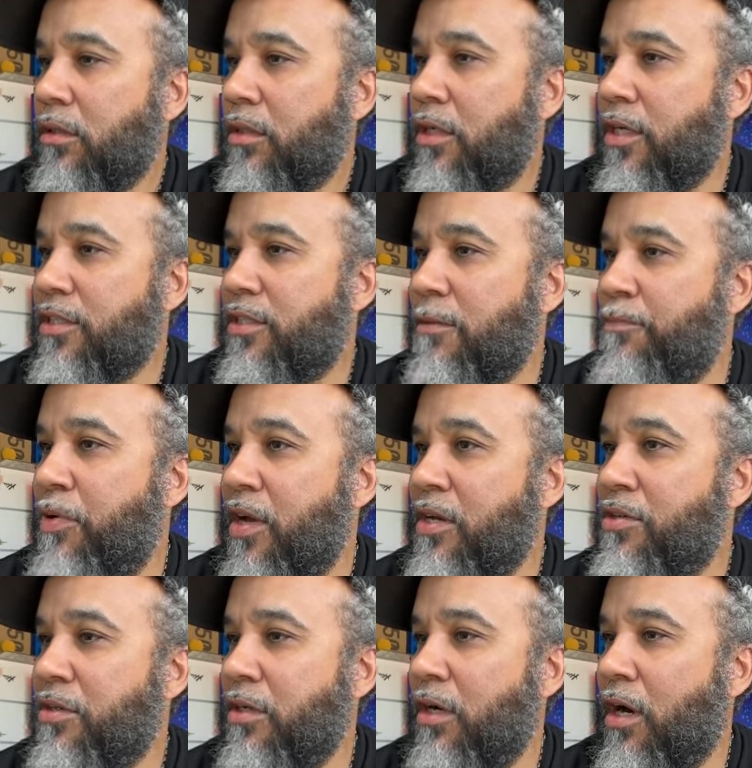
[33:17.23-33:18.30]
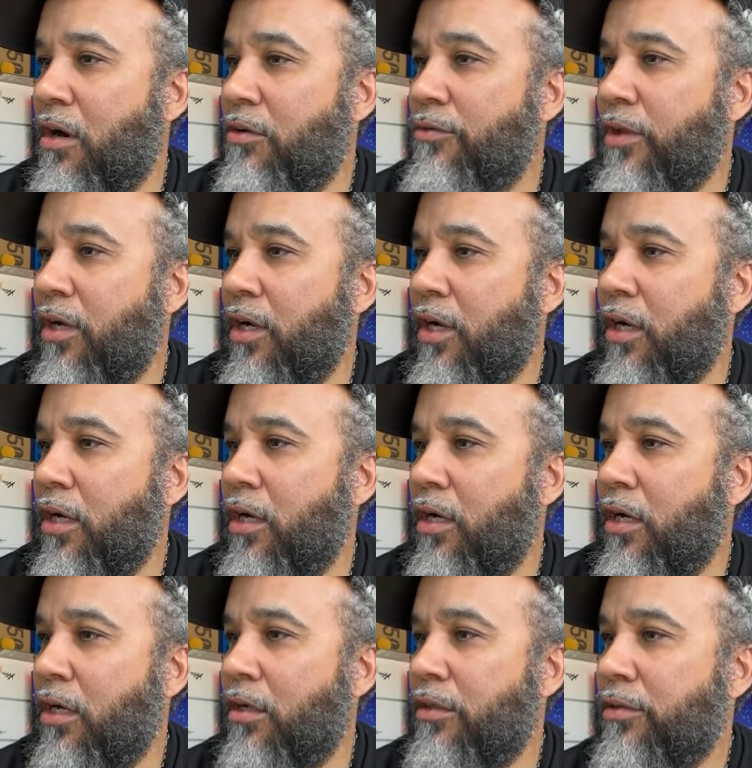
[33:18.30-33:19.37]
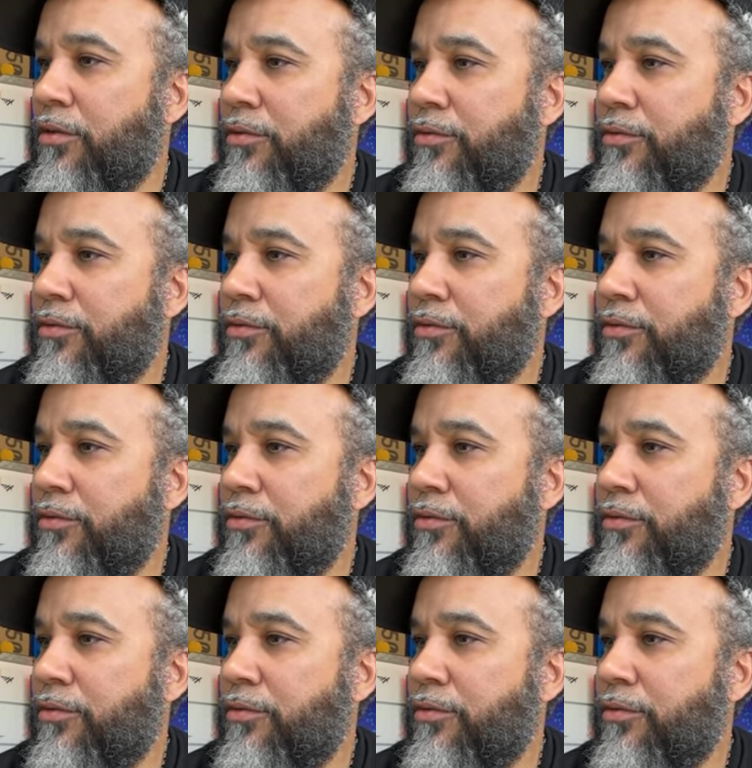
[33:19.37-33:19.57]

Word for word: Cause the picture on the uh